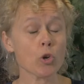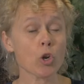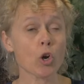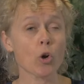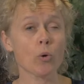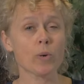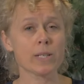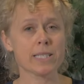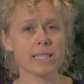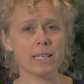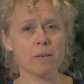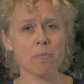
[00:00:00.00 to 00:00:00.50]
know
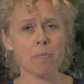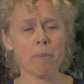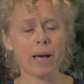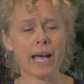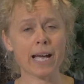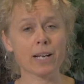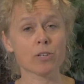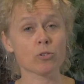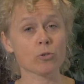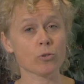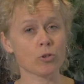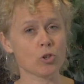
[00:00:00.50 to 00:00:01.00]
its
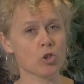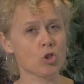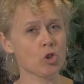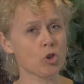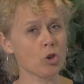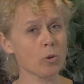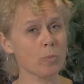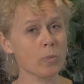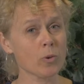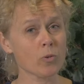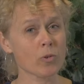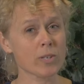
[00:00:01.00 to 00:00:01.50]
impact on the
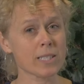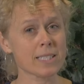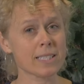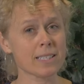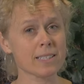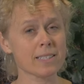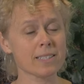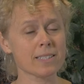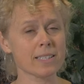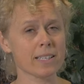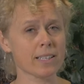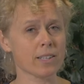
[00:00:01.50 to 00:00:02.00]
Schumann
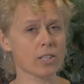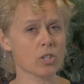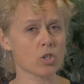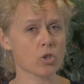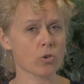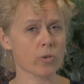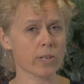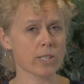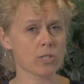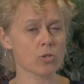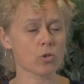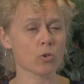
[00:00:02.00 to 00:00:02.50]
resonance and the
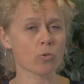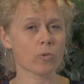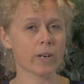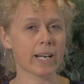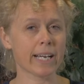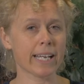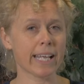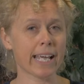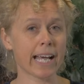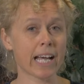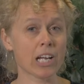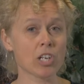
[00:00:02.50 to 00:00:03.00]
terrestrial
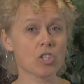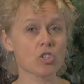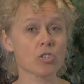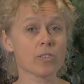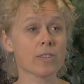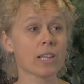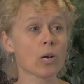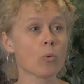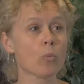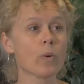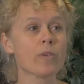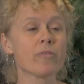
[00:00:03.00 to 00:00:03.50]
radiation
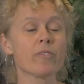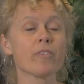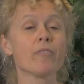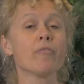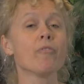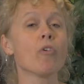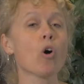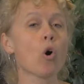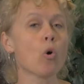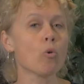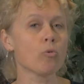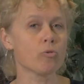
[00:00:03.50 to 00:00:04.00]
that we've
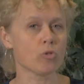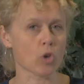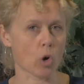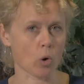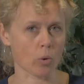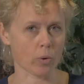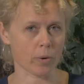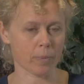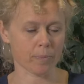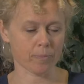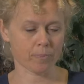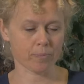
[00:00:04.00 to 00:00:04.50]
evolved
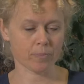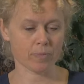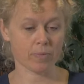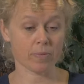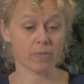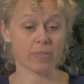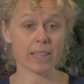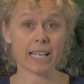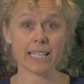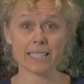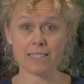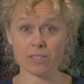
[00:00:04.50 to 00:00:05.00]
on.
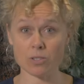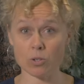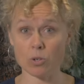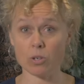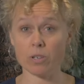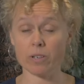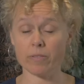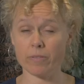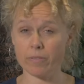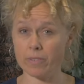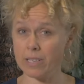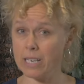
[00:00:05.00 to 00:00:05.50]
That's
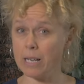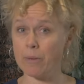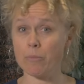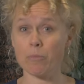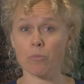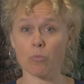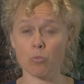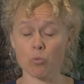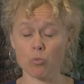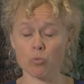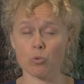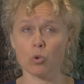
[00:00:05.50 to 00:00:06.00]

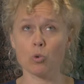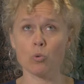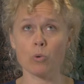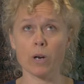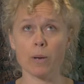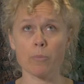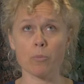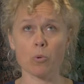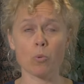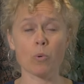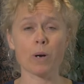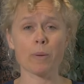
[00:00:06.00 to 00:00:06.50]
rule
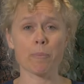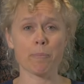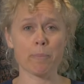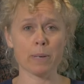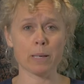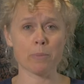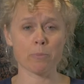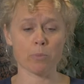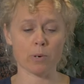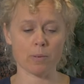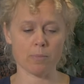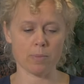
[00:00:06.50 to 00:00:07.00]
number one,
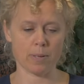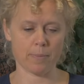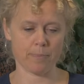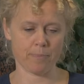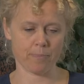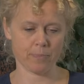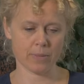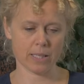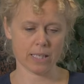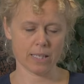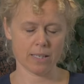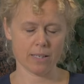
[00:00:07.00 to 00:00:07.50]
big problem.
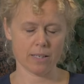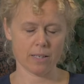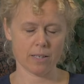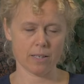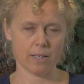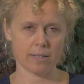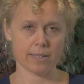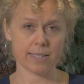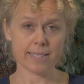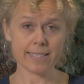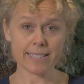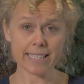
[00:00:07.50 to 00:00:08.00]

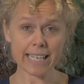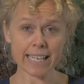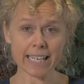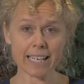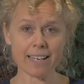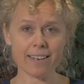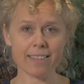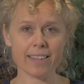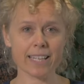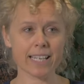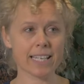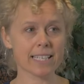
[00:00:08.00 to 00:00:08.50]
The
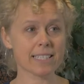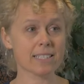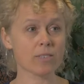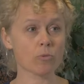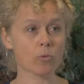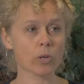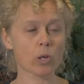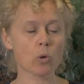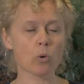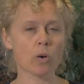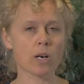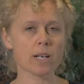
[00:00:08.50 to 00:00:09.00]
second thing is it
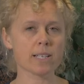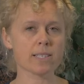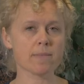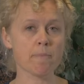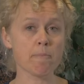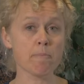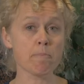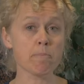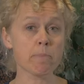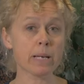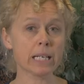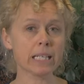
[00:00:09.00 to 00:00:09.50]
requires
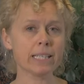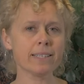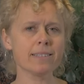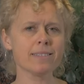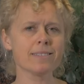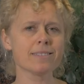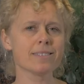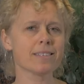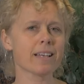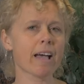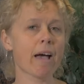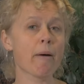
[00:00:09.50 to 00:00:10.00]

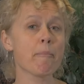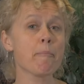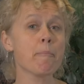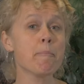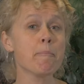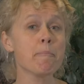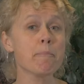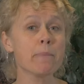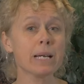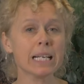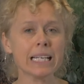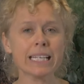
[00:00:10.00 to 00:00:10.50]
millions
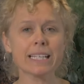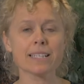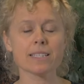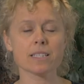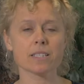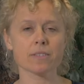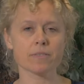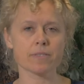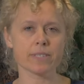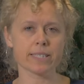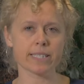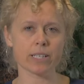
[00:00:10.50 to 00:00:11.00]
and
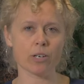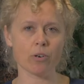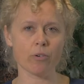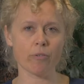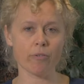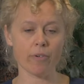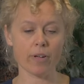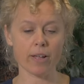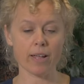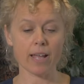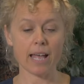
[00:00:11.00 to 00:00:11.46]
millions of small